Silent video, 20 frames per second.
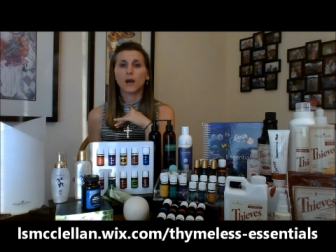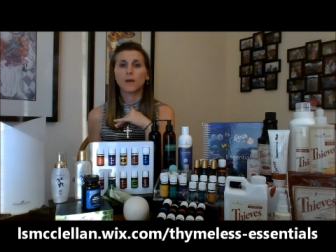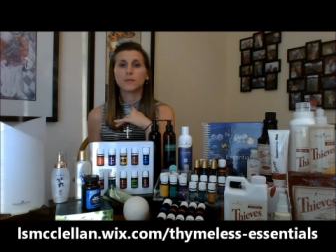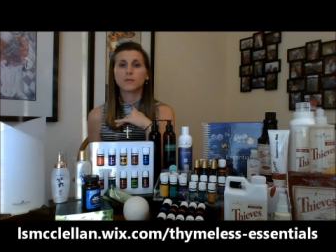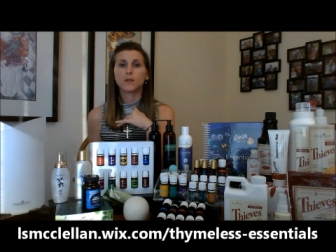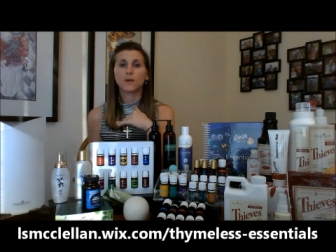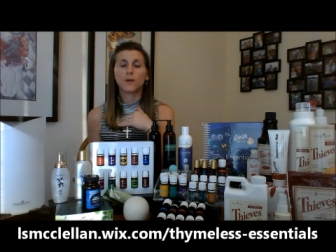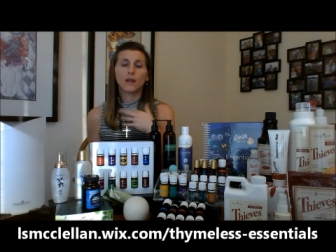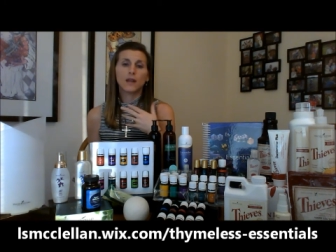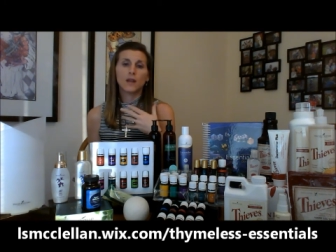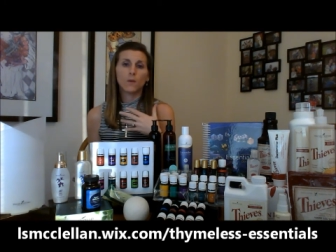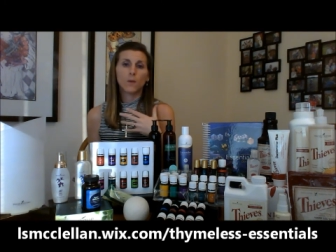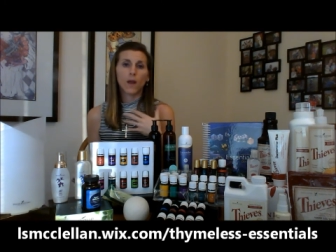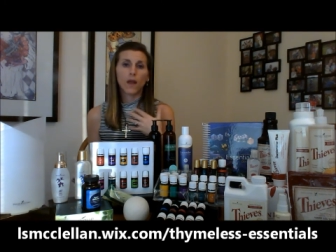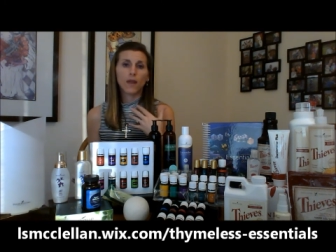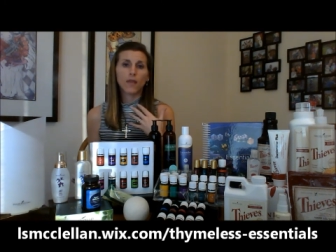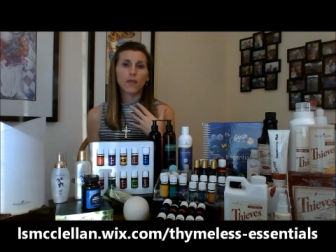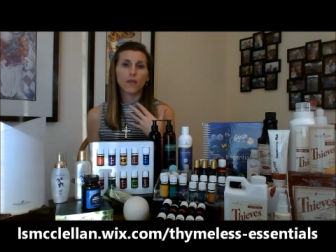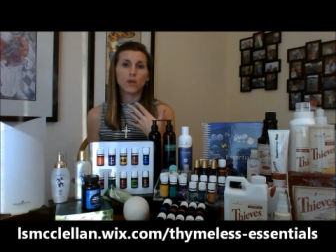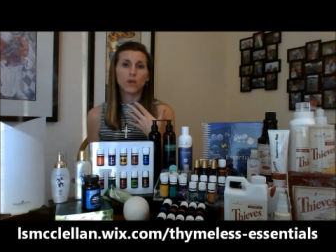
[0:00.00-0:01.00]
So any
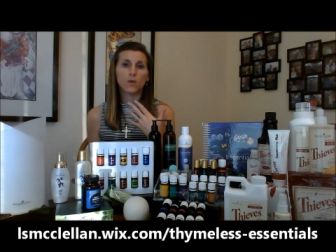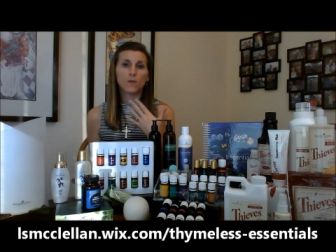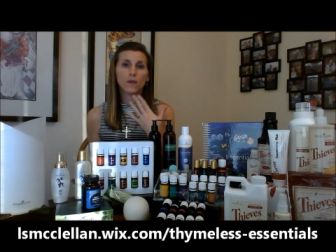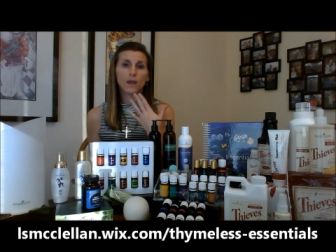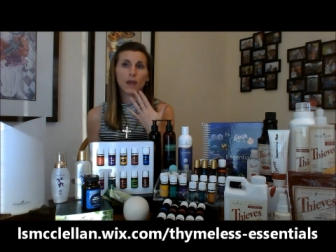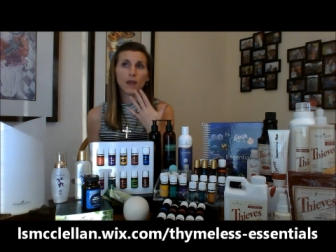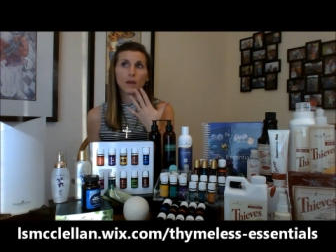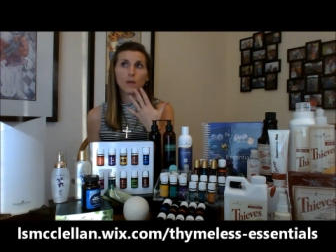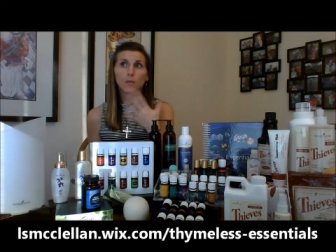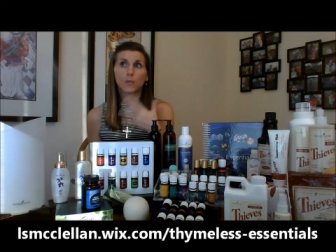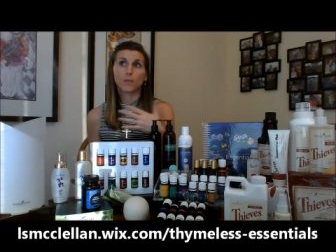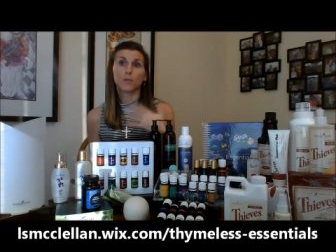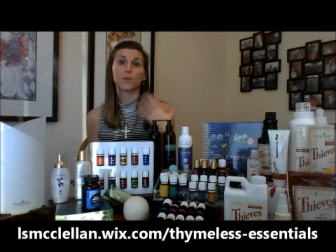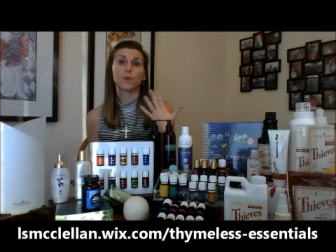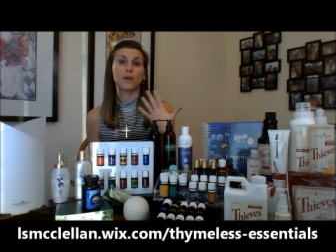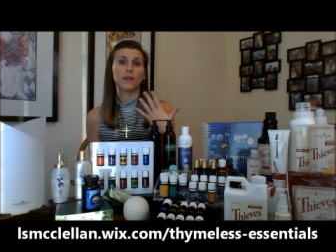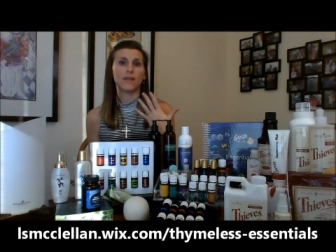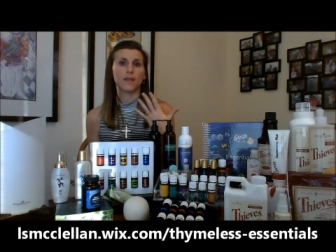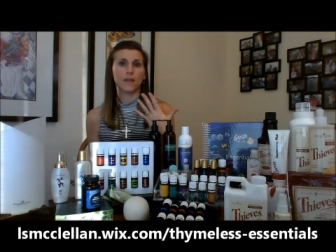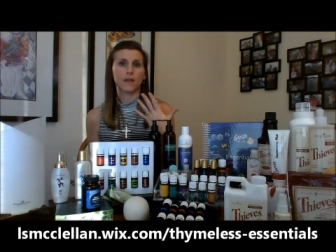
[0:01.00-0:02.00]
way that you can
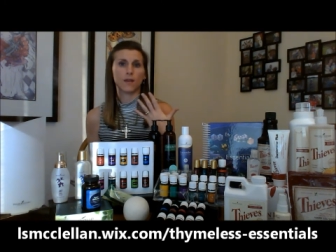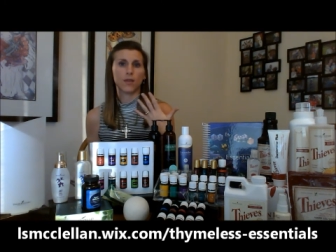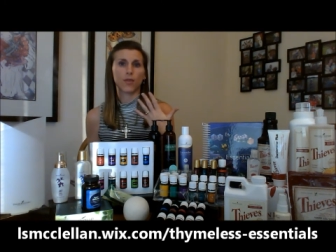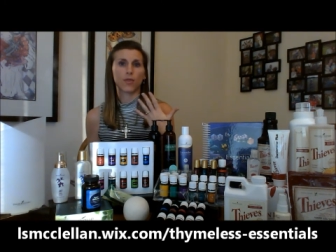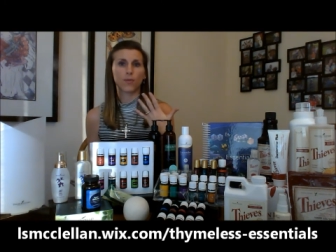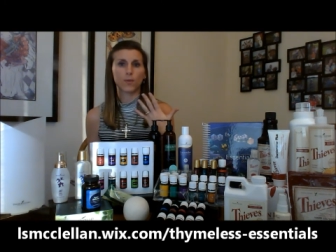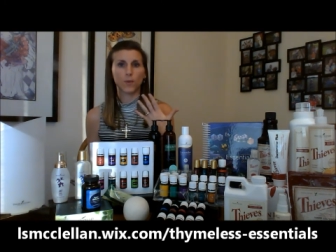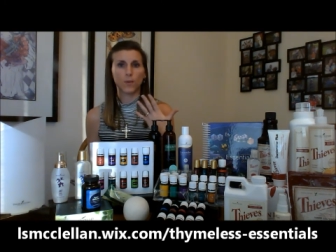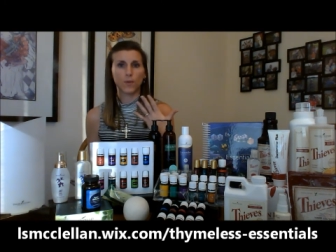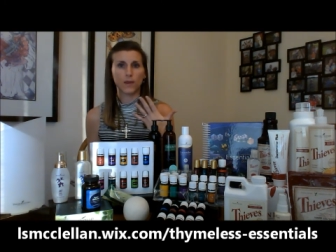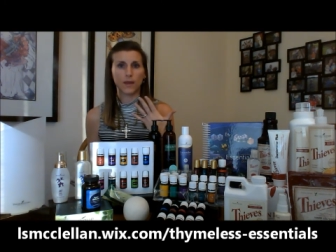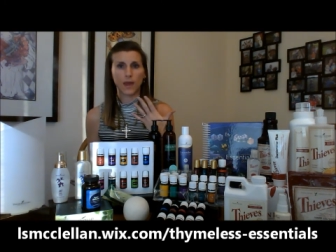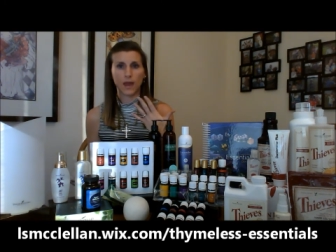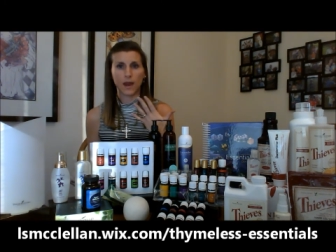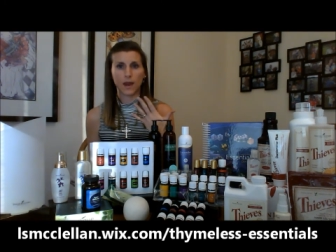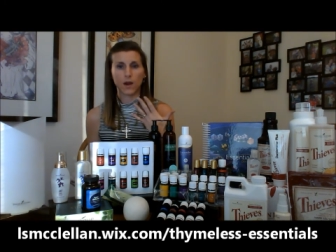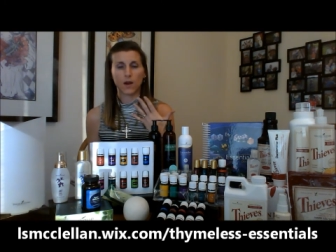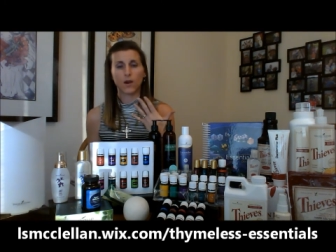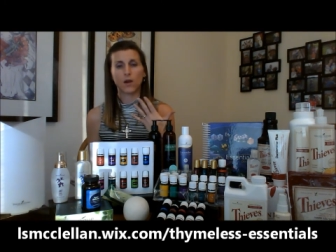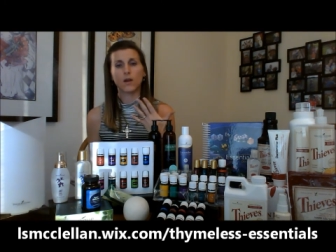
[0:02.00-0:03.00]
breathe it through the
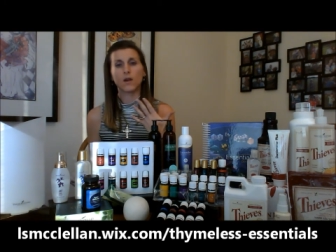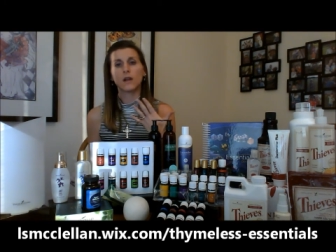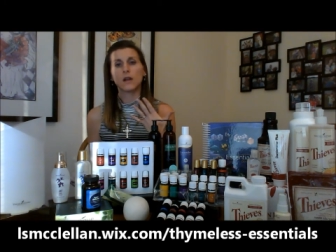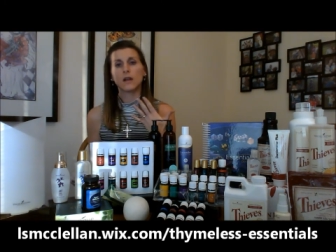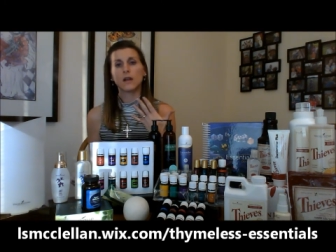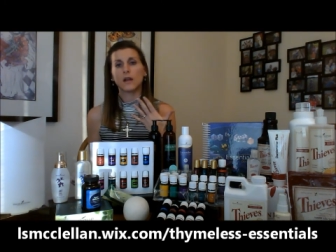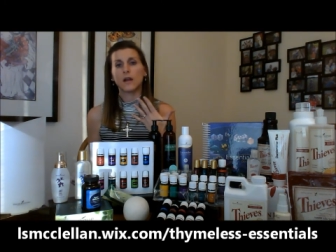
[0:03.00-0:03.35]
air,